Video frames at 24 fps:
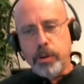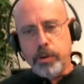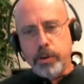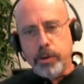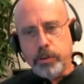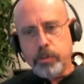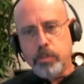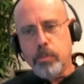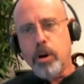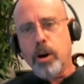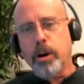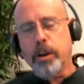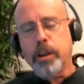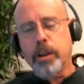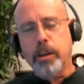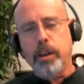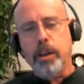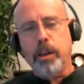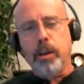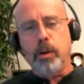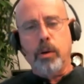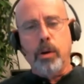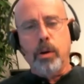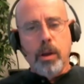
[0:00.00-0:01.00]

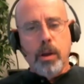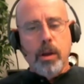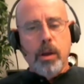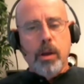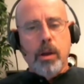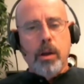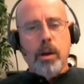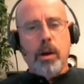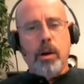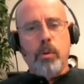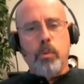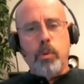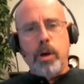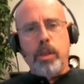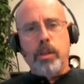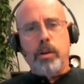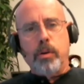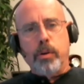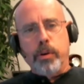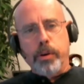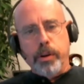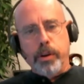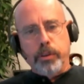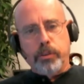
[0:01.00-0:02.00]
marketing,
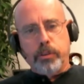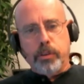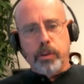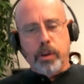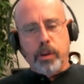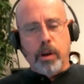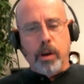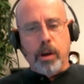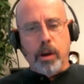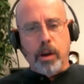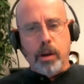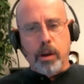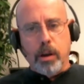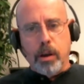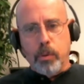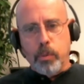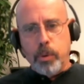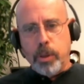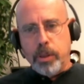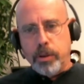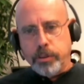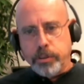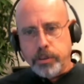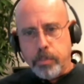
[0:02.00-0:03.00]
whether it's a
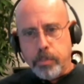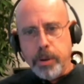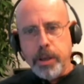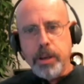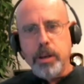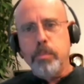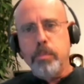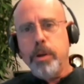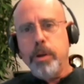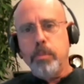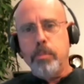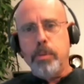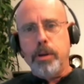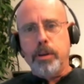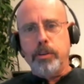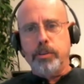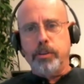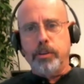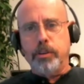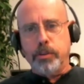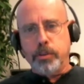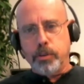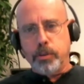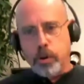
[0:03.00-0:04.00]
B2B
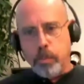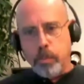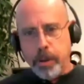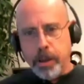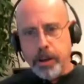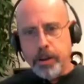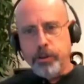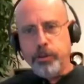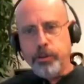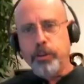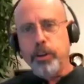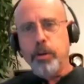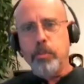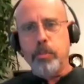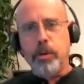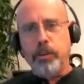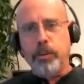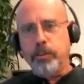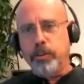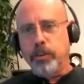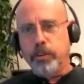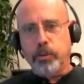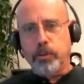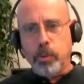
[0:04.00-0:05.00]
business or a B2C
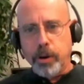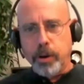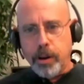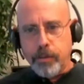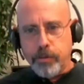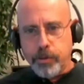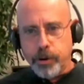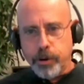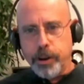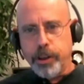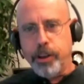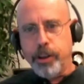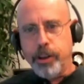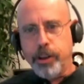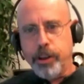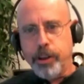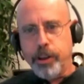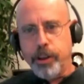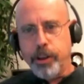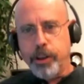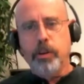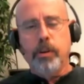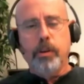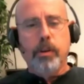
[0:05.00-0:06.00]
business, whatever it
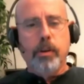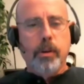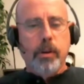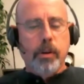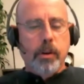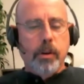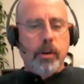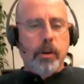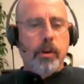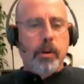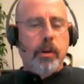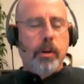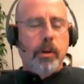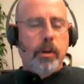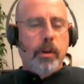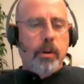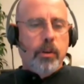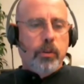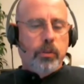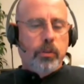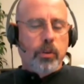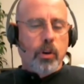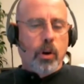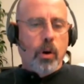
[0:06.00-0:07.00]
is.
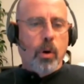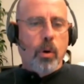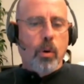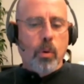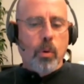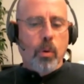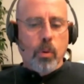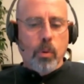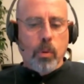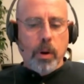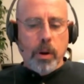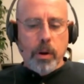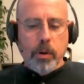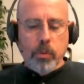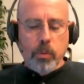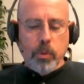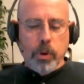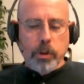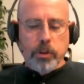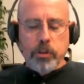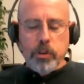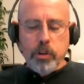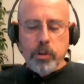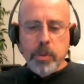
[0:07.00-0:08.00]
So
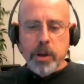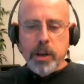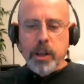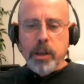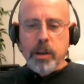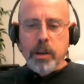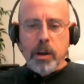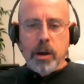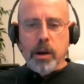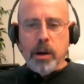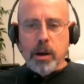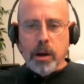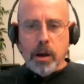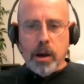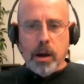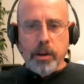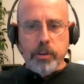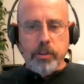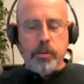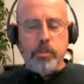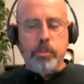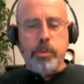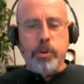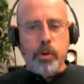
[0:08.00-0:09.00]
what too many young
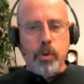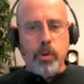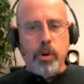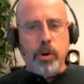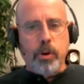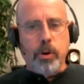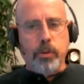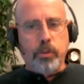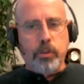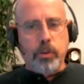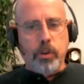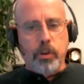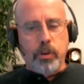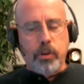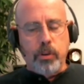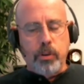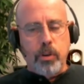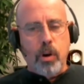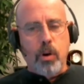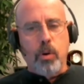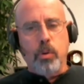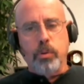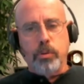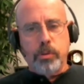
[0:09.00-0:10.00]
entrepreneurs
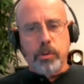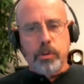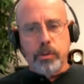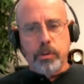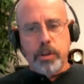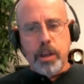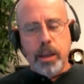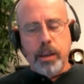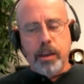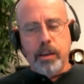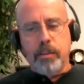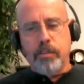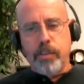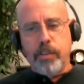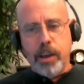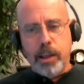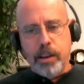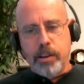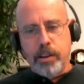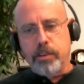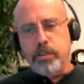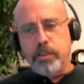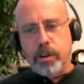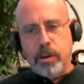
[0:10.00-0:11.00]
don't take
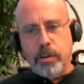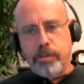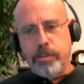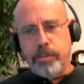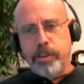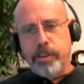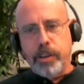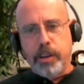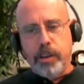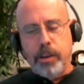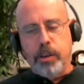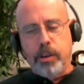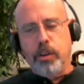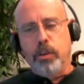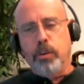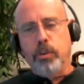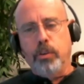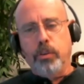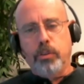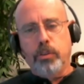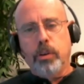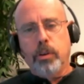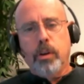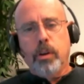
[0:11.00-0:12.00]
advantage of is